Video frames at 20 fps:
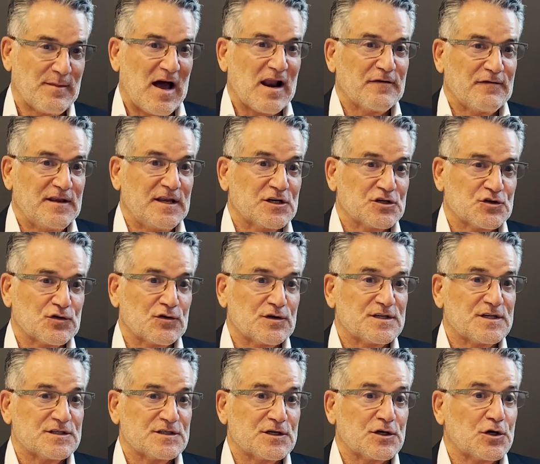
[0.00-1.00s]
amount of the
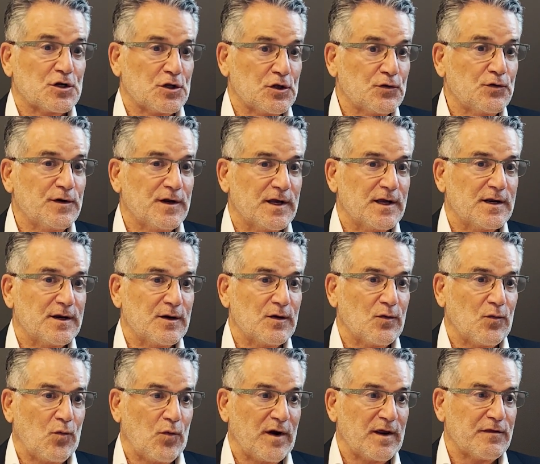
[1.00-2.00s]
insurance is included
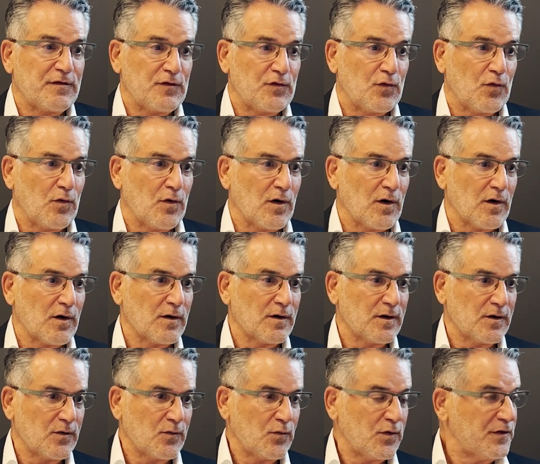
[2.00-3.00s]
with your
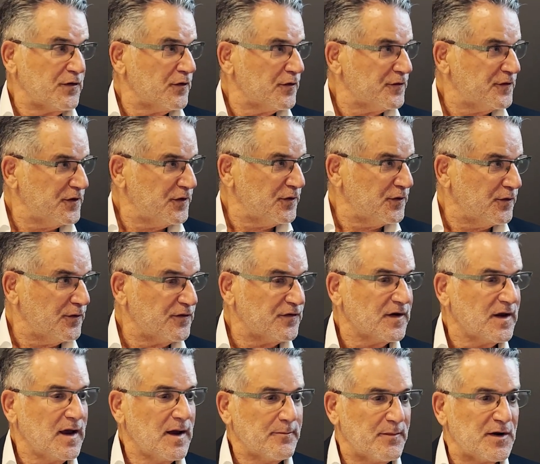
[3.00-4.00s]
dues,
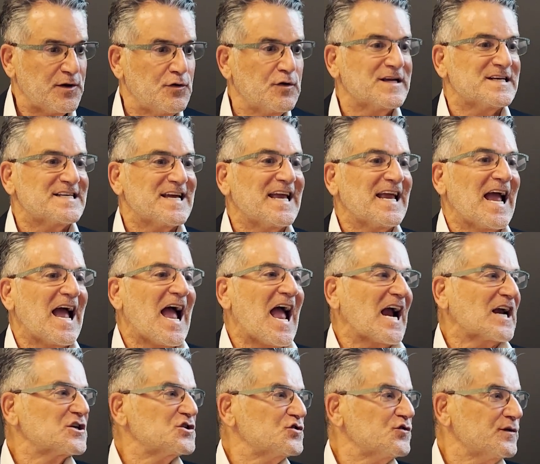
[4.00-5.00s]
but you can take
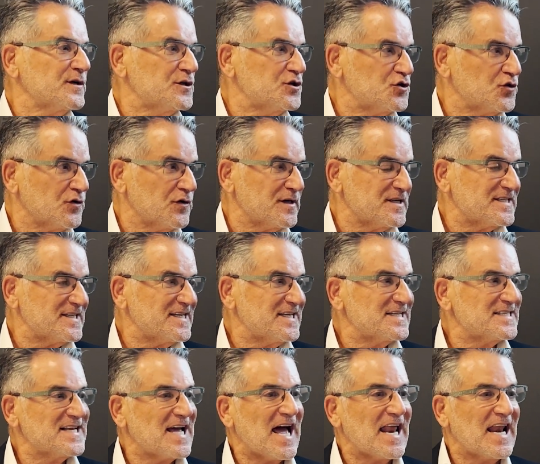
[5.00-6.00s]
extra insurance.
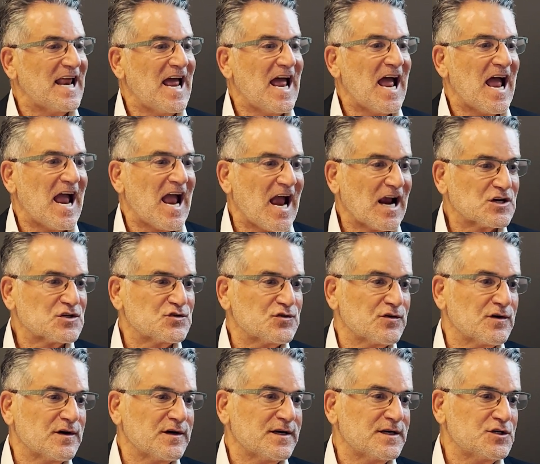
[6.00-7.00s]
Is that
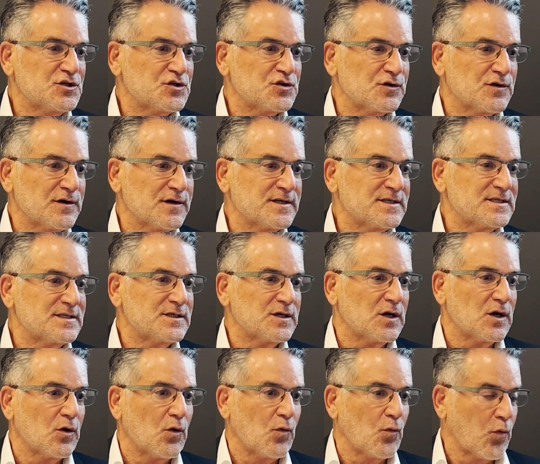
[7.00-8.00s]
extra insurance
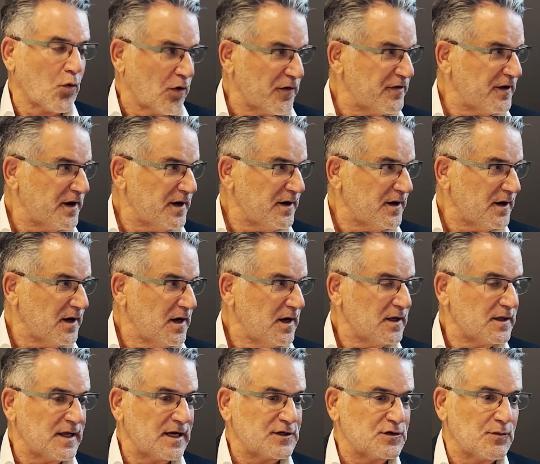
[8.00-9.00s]
worth it?
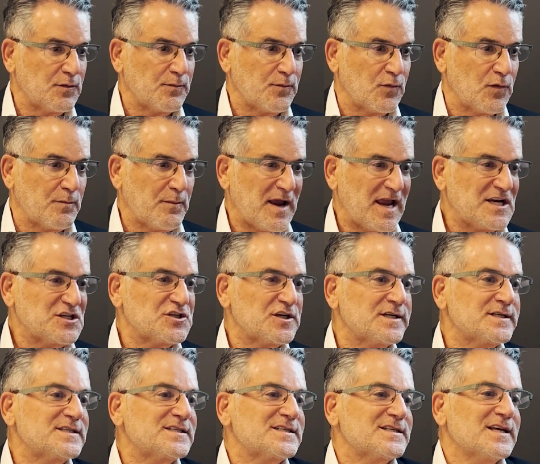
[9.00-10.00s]
Like, were
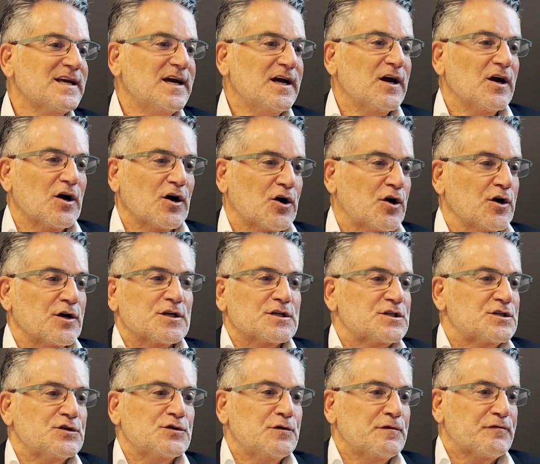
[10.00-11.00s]
patients gonna
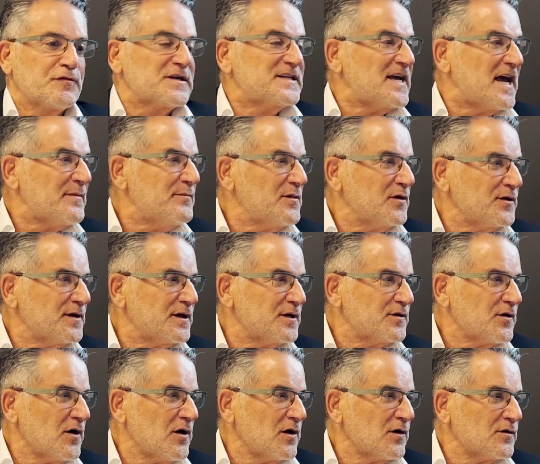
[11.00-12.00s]
sue for $10 million
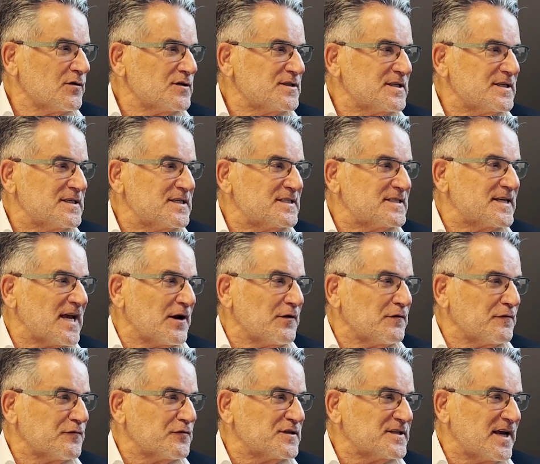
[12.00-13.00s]
and settle
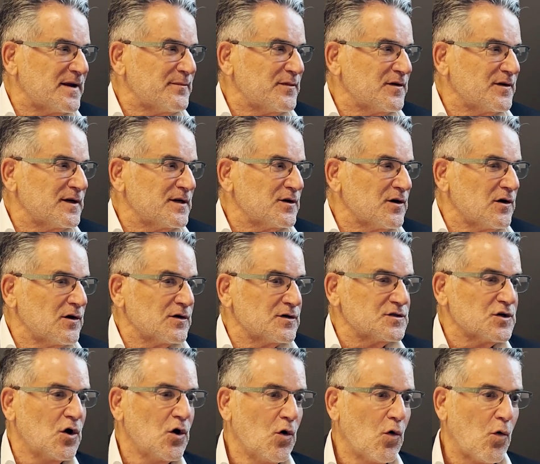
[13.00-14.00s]
for $10 million,
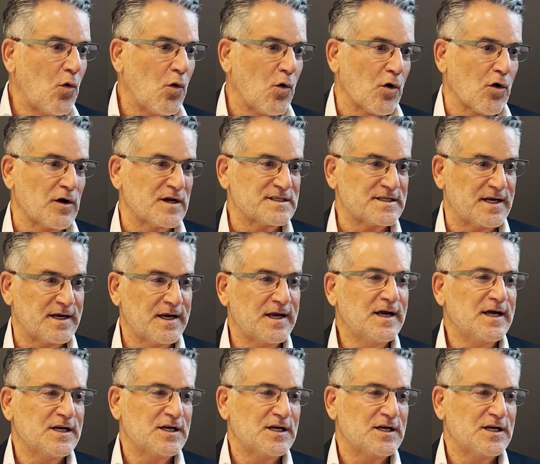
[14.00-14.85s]
or is it